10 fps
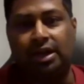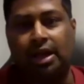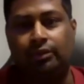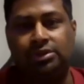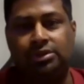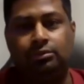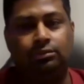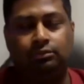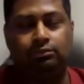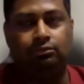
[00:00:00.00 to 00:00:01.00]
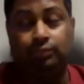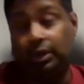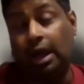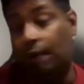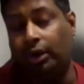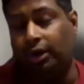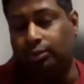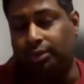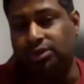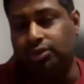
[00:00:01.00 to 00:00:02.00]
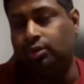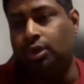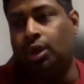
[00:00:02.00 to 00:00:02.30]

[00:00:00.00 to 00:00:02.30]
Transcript: I wanted to pursue.